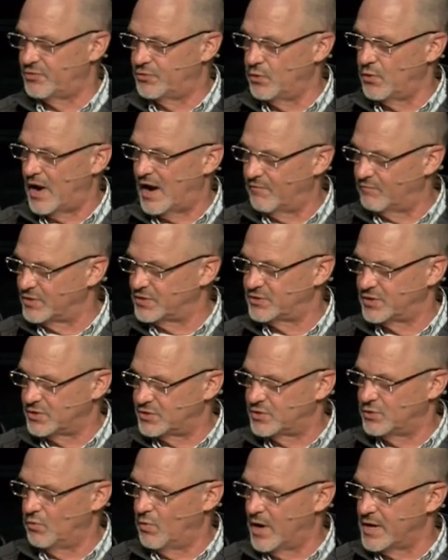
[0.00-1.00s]
through every
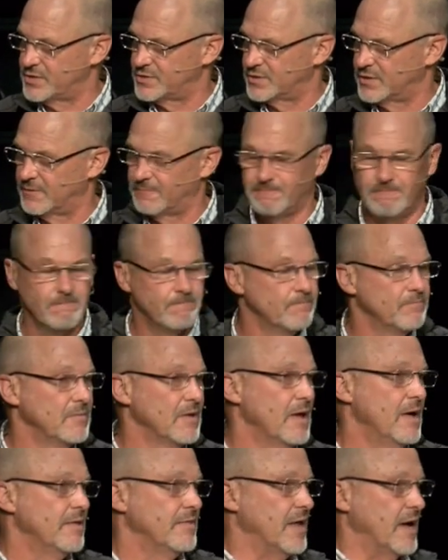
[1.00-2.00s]
situation.
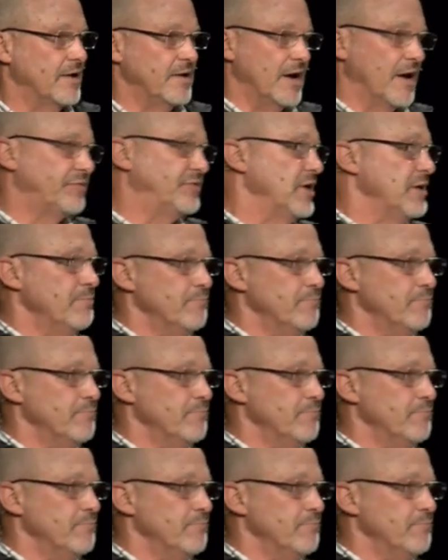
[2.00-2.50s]
That nothing